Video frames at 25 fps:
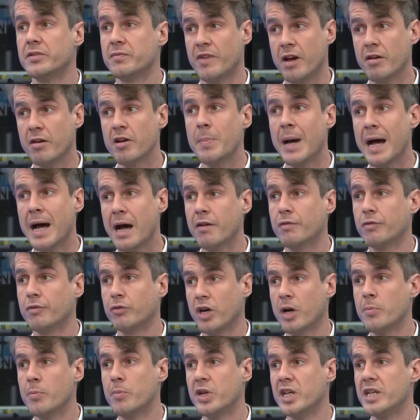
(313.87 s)
very powerful
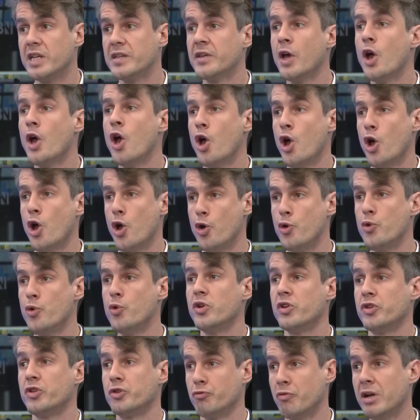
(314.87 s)
companies who
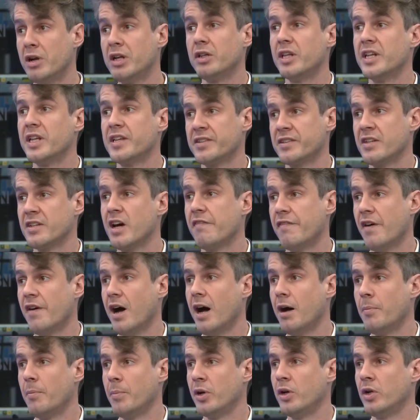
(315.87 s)
drill this stuff
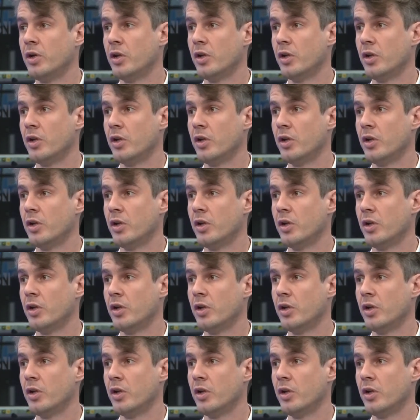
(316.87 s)
up,